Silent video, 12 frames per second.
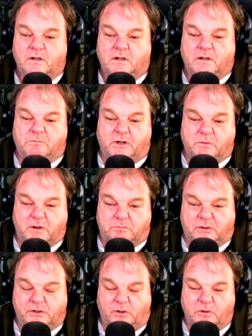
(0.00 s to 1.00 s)
and by the way,
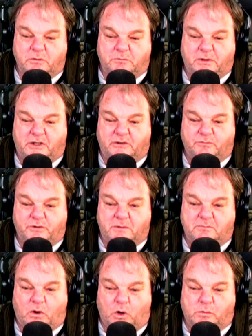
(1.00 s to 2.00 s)
plutonium being
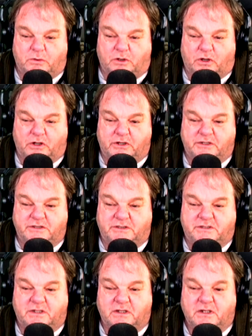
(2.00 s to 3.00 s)

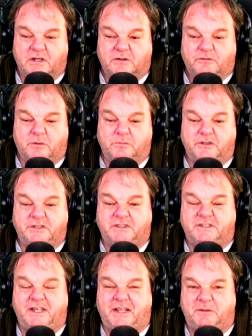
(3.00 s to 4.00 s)
remobilized from the
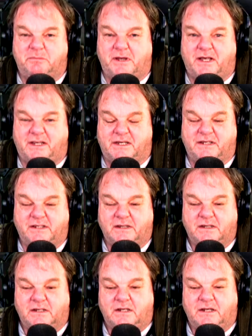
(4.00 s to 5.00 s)
seabed
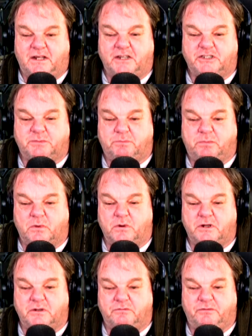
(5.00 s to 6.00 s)
and
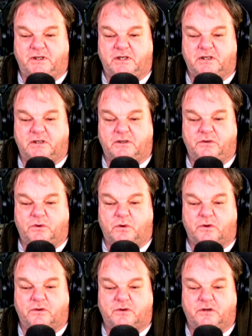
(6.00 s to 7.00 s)
exported via the
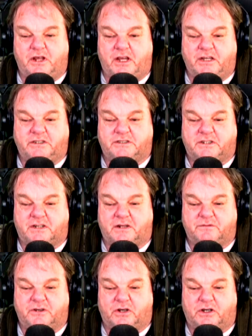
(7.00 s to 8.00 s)
northern exit
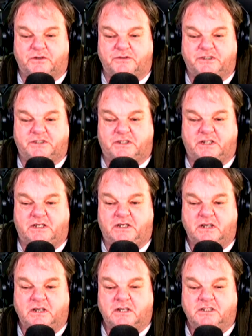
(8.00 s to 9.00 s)
of the Irish Sea
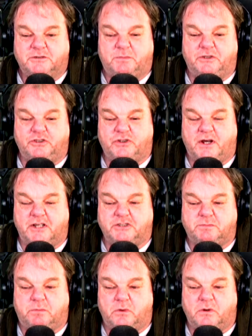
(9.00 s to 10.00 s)
has been
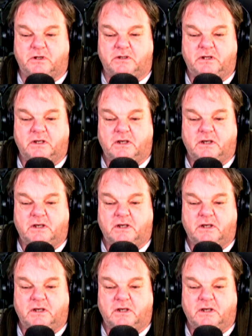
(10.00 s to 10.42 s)
transported